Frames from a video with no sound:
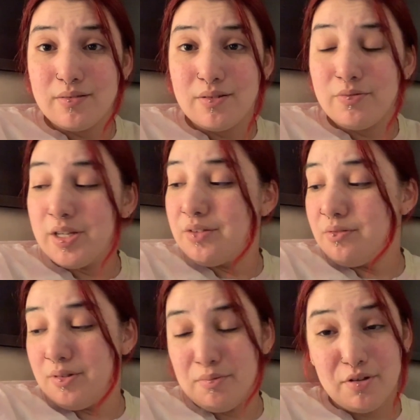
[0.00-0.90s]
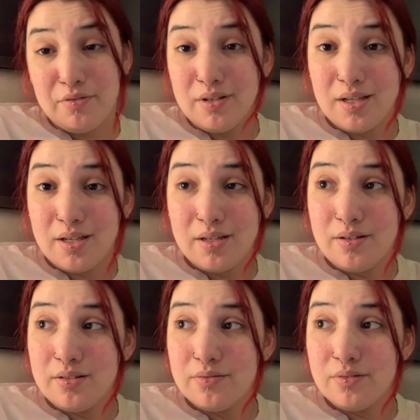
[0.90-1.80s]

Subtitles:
and waiting for my boyfriend to get here